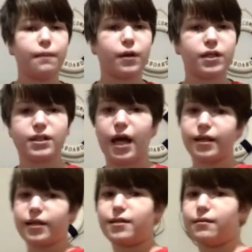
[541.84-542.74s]
the books, I
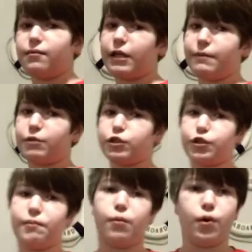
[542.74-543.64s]
like the
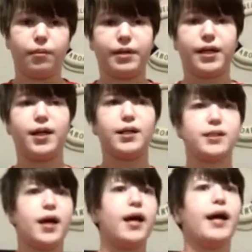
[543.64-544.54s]
imagery more
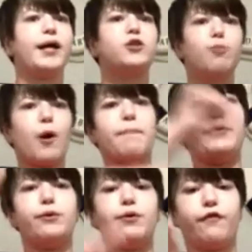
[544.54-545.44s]
because it's more
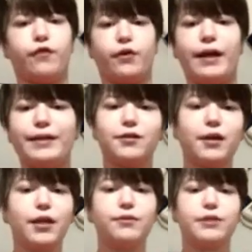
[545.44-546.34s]
beautiful,
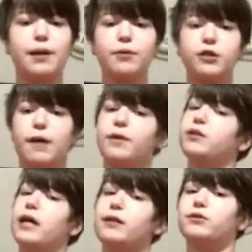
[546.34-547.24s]
and
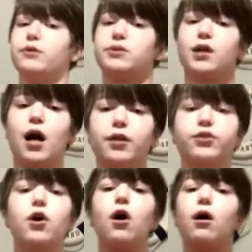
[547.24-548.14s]
W.W. Denslow's colors